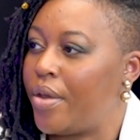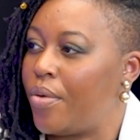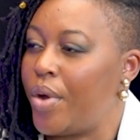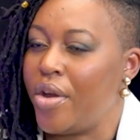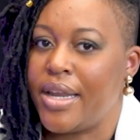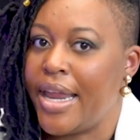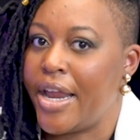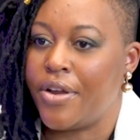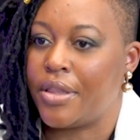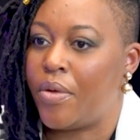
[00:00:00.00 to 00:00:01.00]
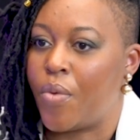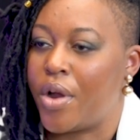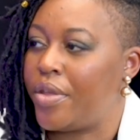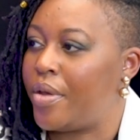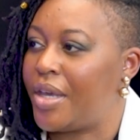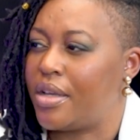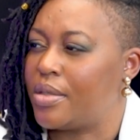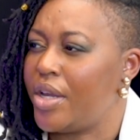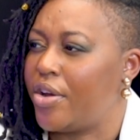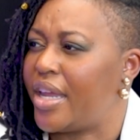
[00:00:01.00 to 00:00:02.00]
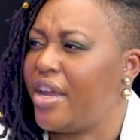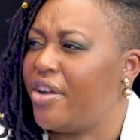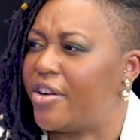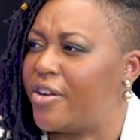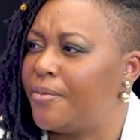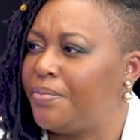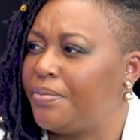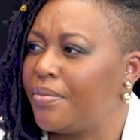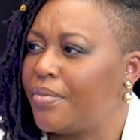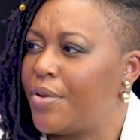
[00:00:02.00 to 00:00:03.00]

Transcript: We're inherently worthy because we are here. Mm-hmm.